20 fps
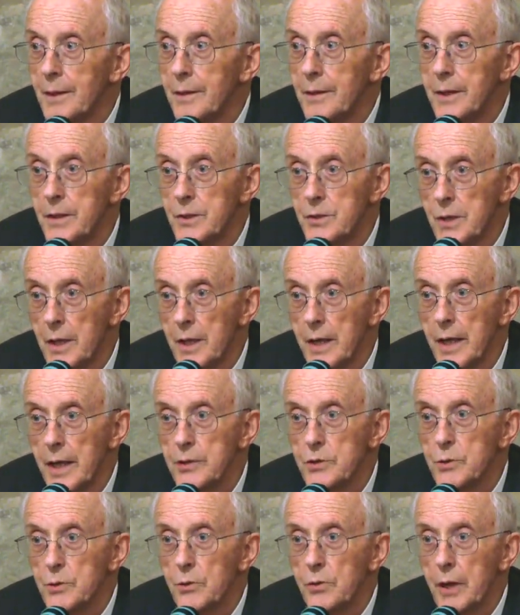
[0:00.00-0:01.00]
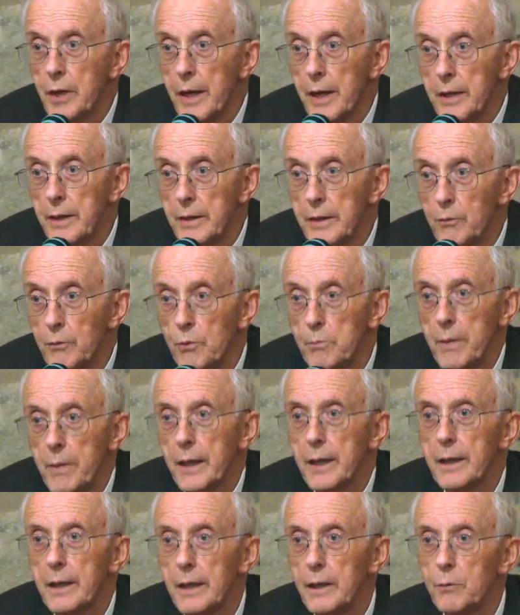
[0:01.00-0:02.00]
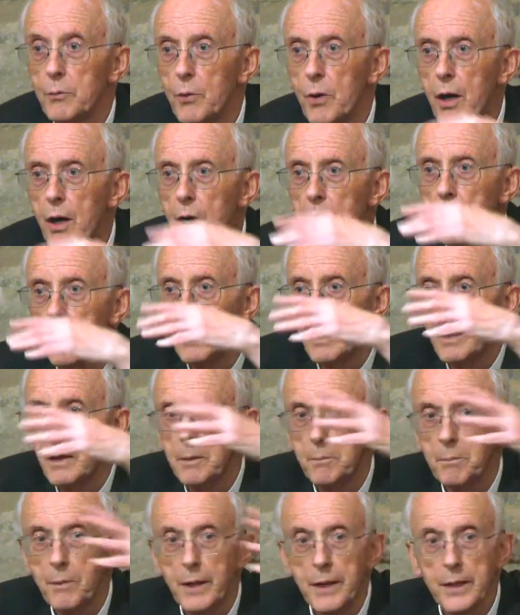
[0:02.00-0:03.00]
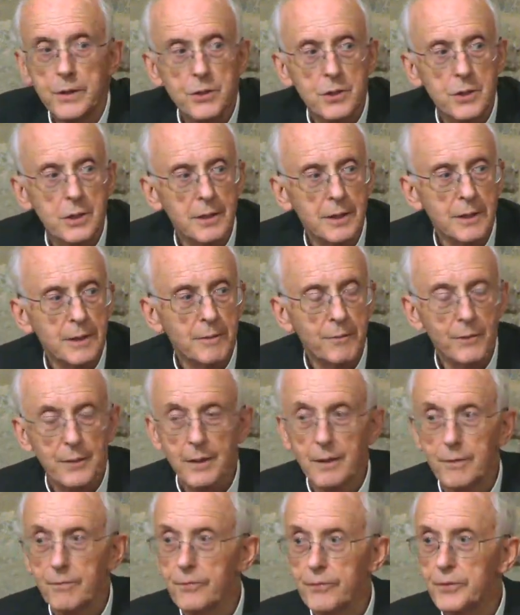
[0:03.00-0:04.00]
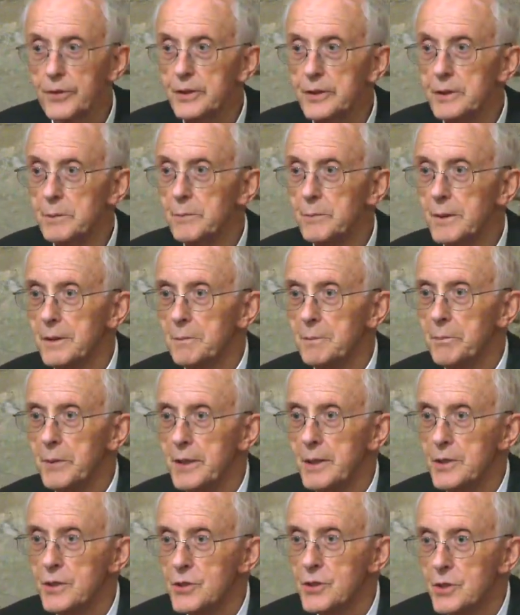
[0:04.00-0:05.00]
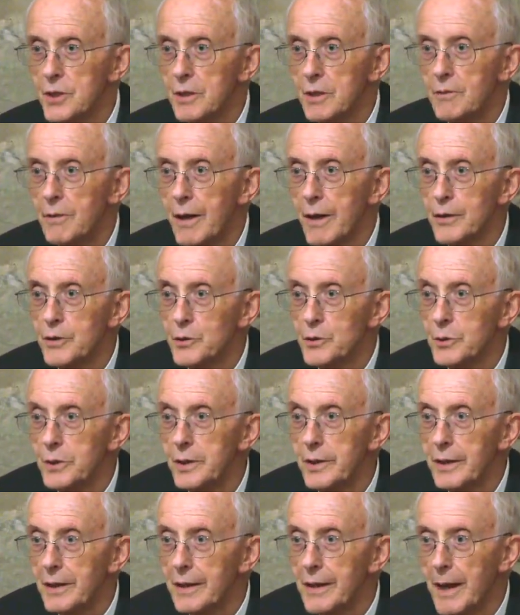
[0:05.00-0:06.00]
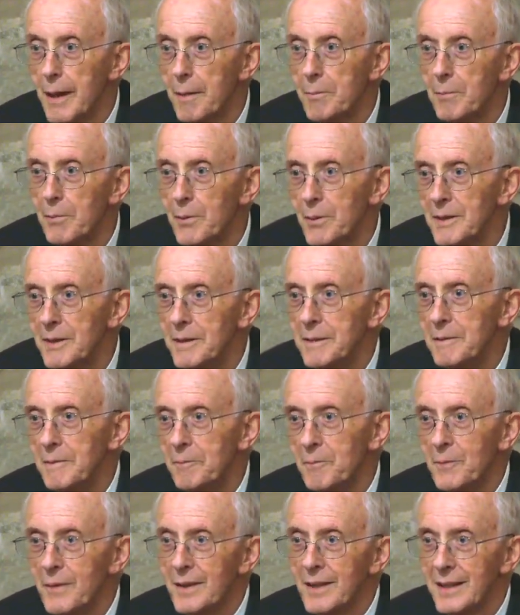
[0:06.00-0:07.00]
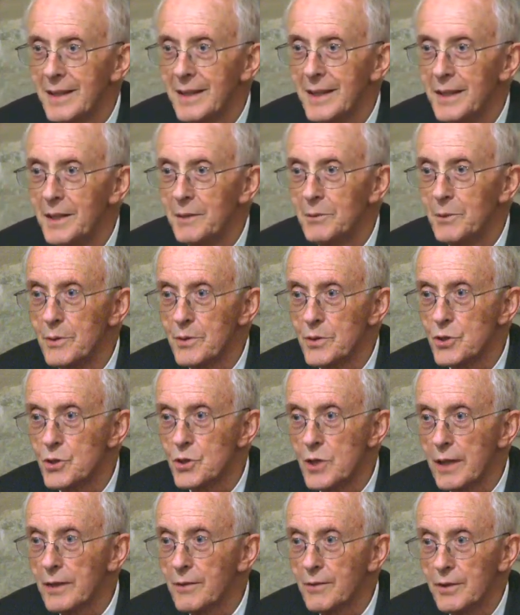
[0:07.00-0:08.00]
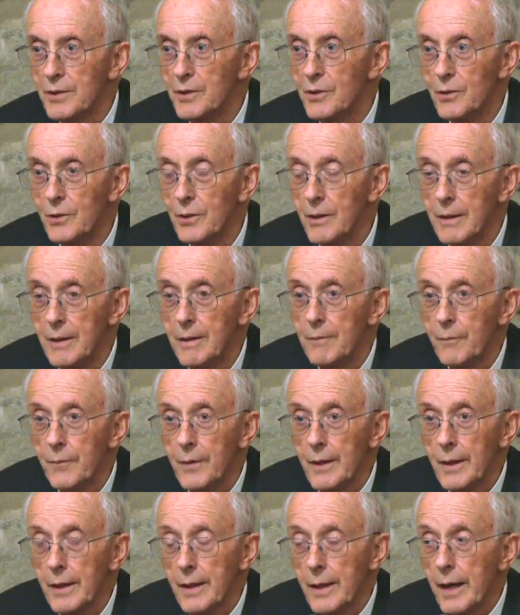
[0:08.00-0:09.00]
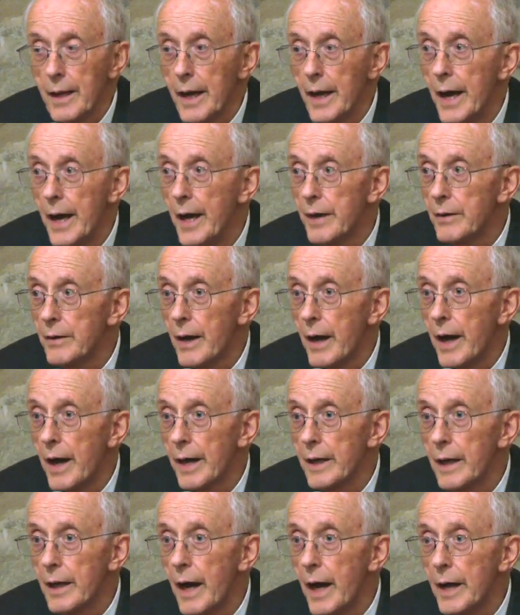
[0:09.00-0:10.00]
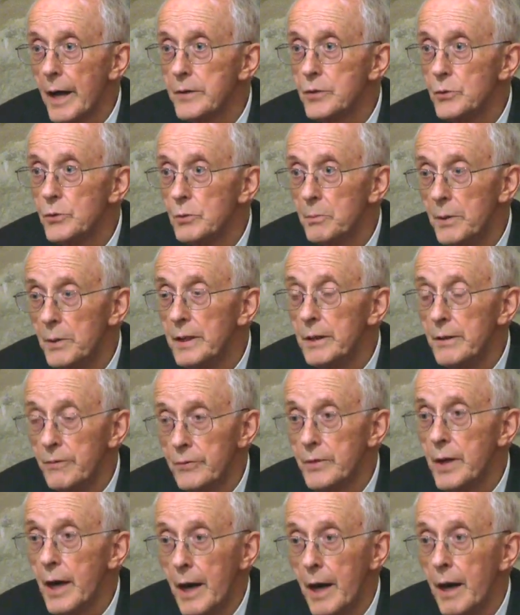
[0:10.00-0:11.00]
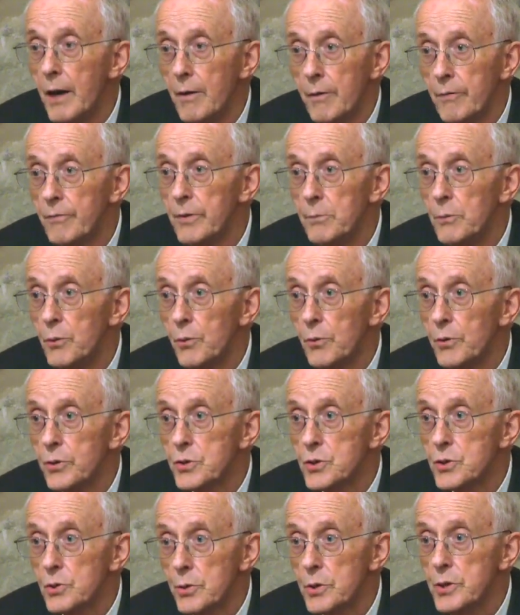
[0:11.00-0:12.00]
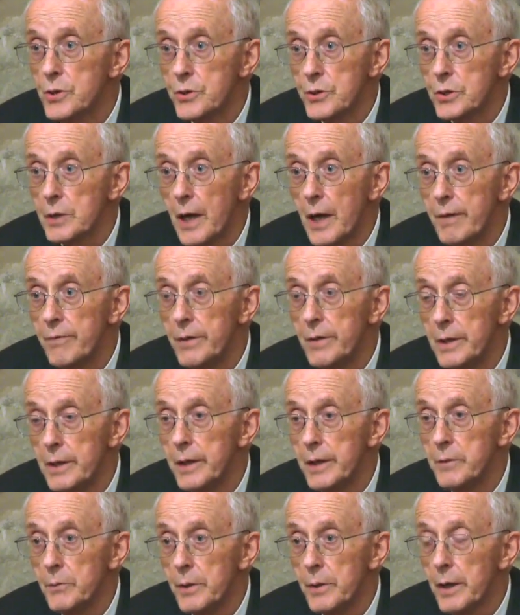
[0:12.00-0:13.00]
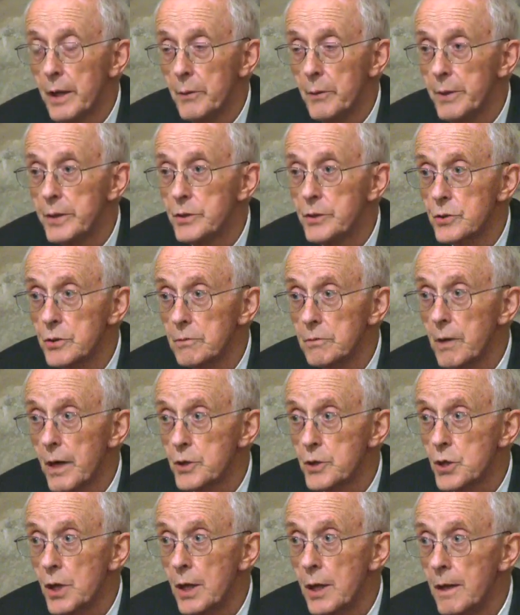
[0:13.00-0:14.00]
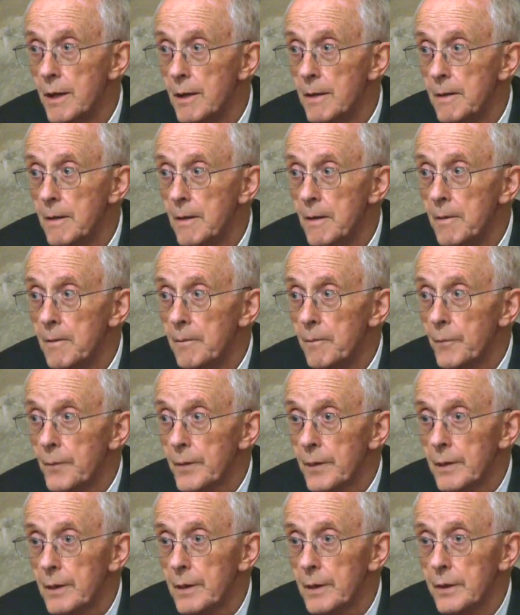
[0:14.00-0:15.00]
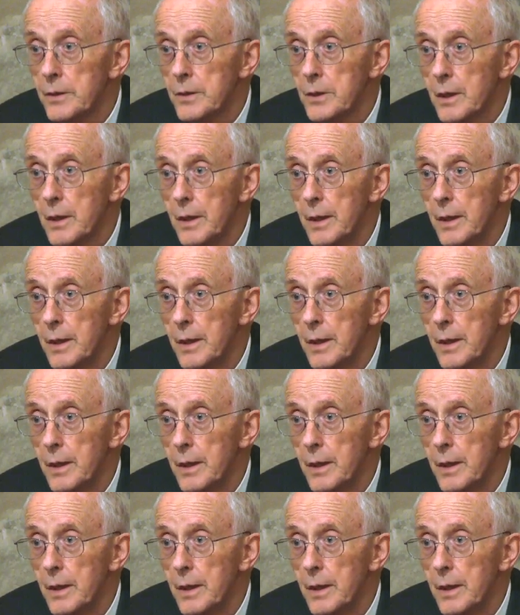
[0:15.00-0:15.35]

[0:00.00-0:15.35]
They said, as you pray, it will clear a place of freedom and peace around you in the camp, and it will strengthen you. And I do believe now, from all the stories that I've heard when I went to Russia, that